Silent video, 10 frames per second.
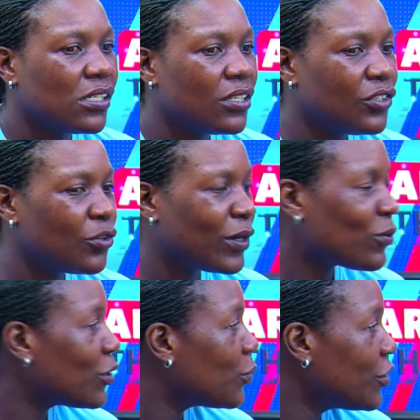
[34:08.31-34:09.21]
you know
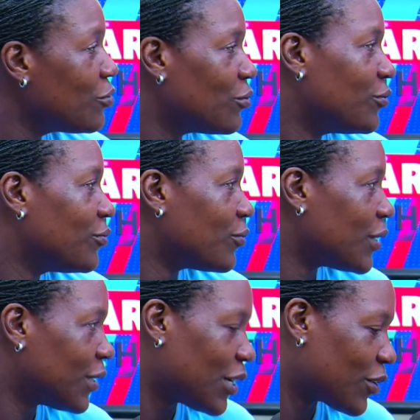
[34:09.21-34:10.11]
what do we do?
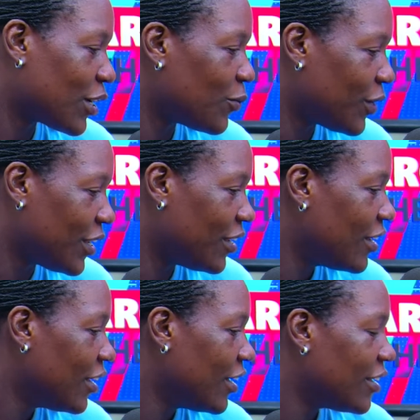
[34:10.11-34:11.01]
Well, how can we
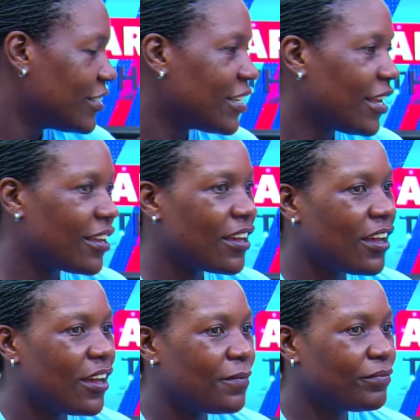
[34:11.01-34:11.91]
take
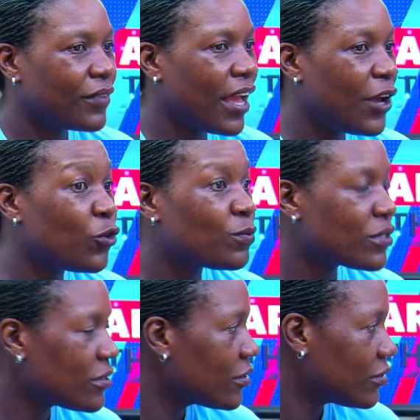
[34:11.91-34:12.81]

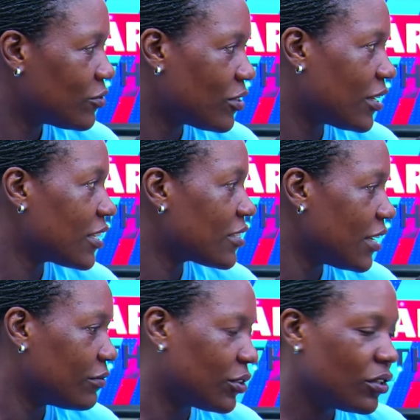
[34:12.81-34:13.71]
Ihoops to the next
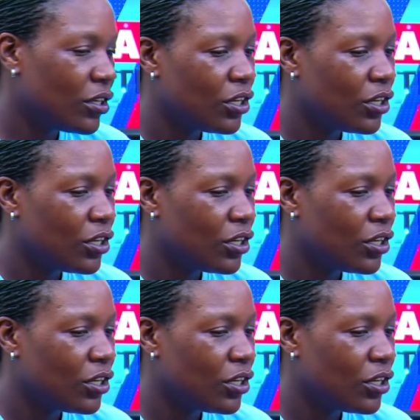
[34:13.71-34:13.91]
level?